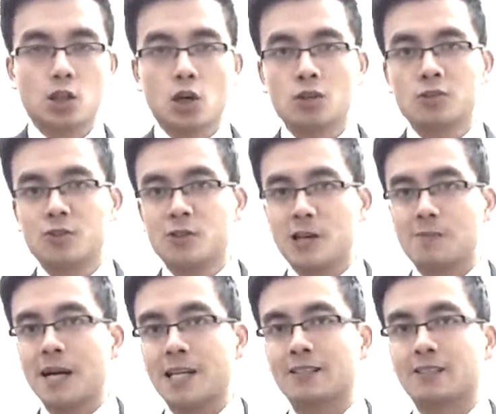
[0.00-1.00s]
gone to our
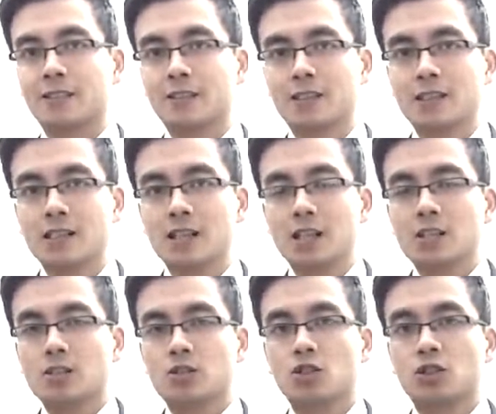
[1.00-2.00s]
bank
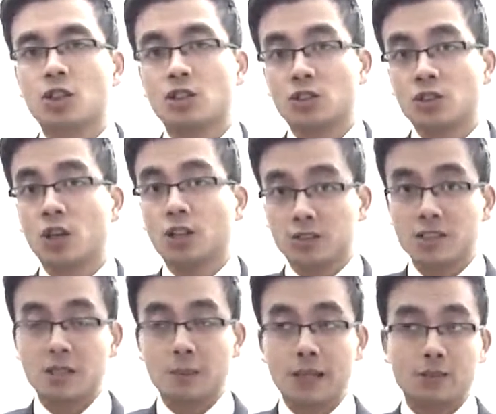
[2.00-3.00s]
to deduct this
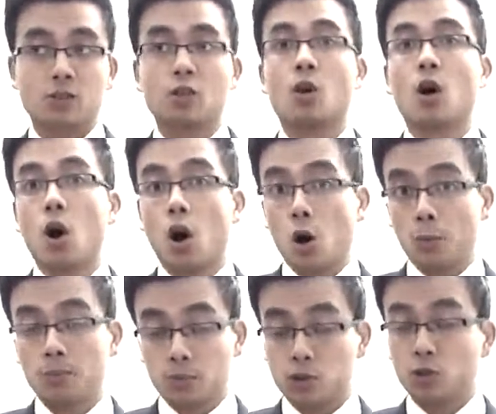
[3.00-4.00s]
amount
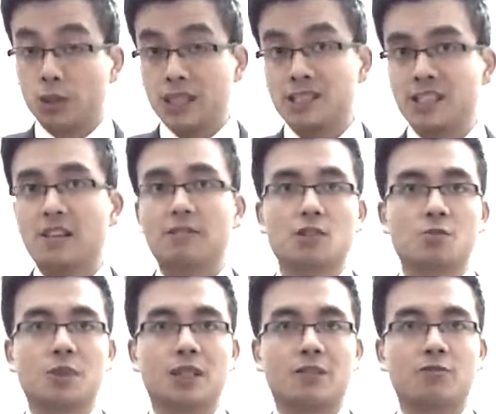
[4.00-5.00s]
to receive this
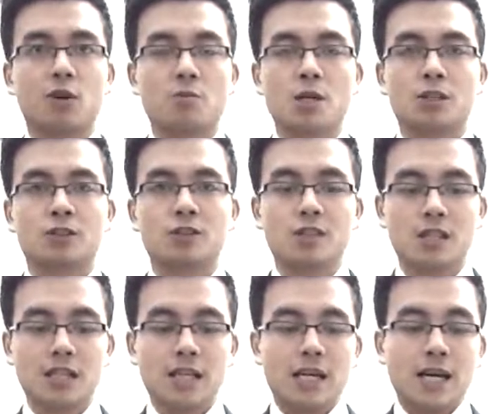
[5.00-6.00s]
money from us,
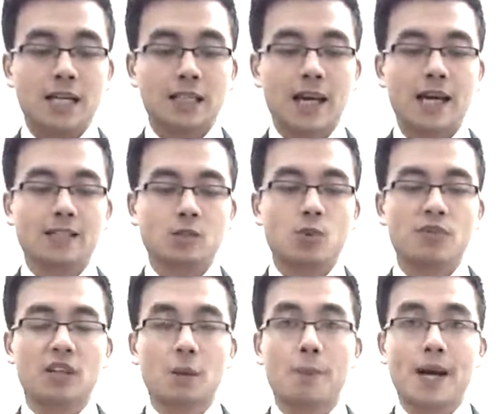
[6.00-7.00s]
and hence
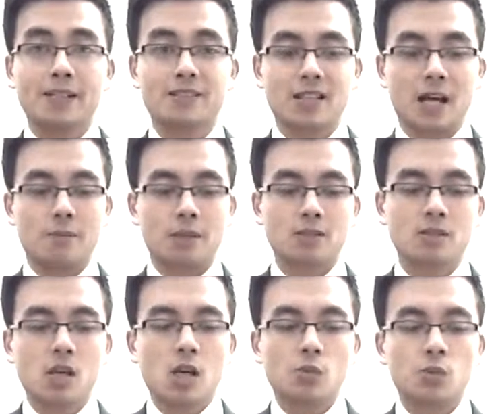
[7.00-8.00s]
within our bank statement
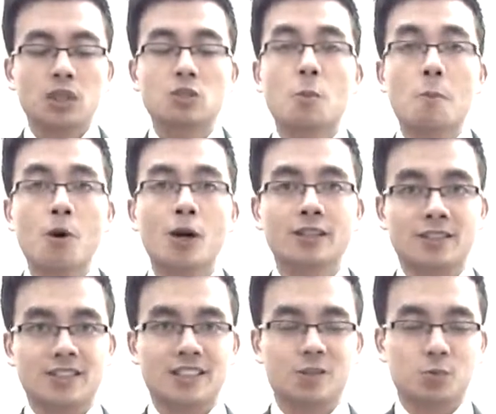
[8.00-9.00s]
we need to
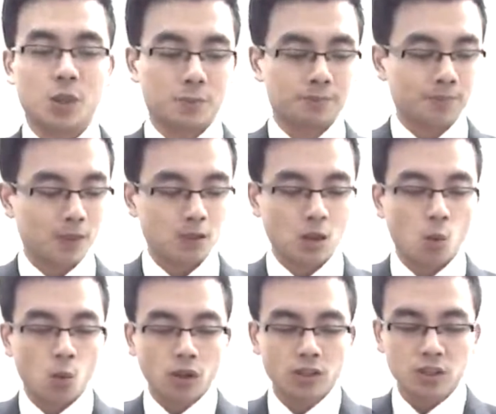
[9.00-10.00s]
minus it as well. So
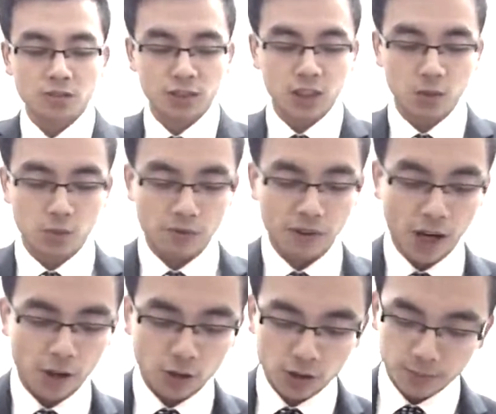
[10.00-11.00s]
once we've done with
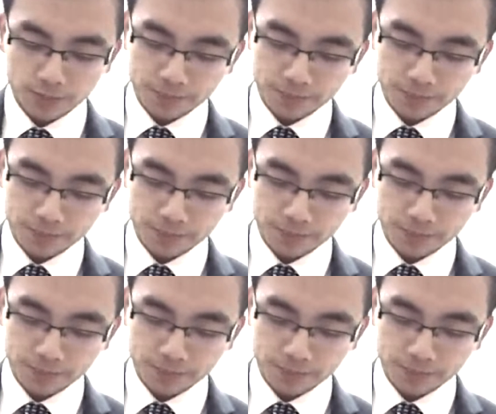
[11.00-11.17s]
those,